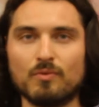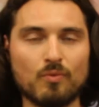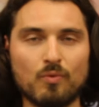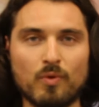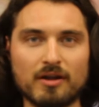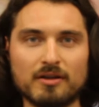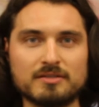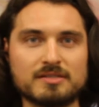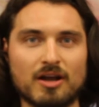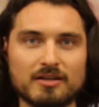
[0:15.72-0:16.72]
where
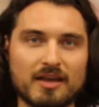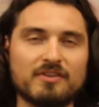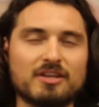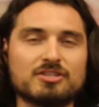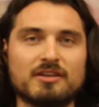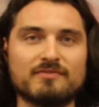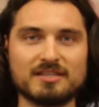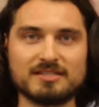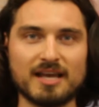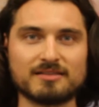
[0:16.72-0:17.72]
does our definition of
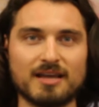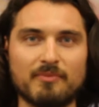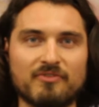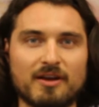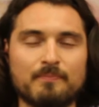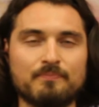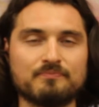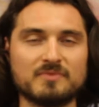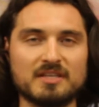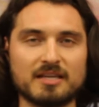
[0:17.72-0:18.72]
success come from?
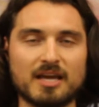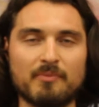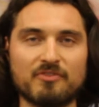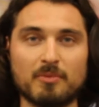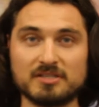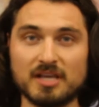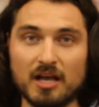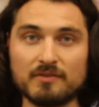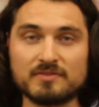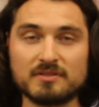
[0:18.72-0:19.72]
Does it come from
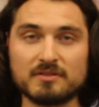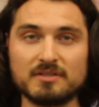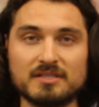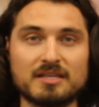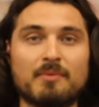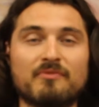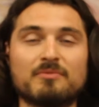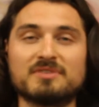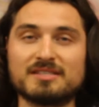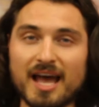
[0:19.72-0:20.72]
ourselves? Does it come
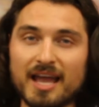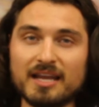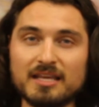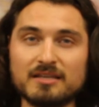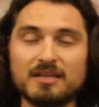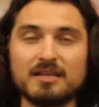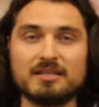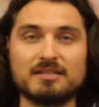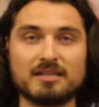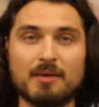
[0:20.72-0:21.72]
from society?
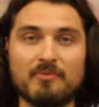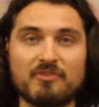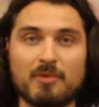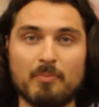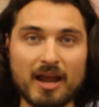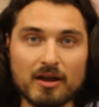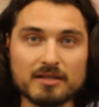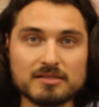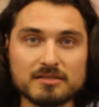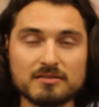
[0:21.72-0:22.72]
Does it come from our
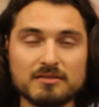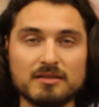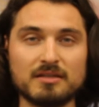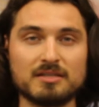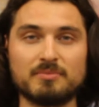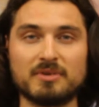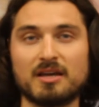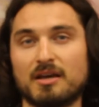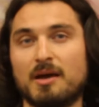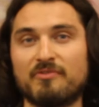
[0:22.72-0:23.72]
parents? Does
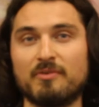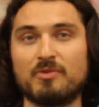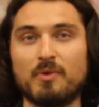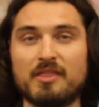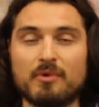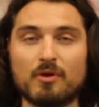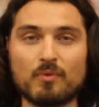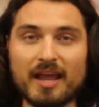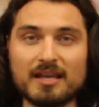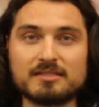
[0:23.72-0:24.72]
it come from the way that we were
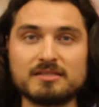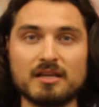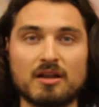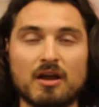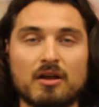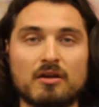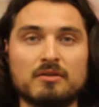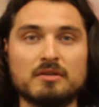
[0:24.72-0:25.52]
raised in our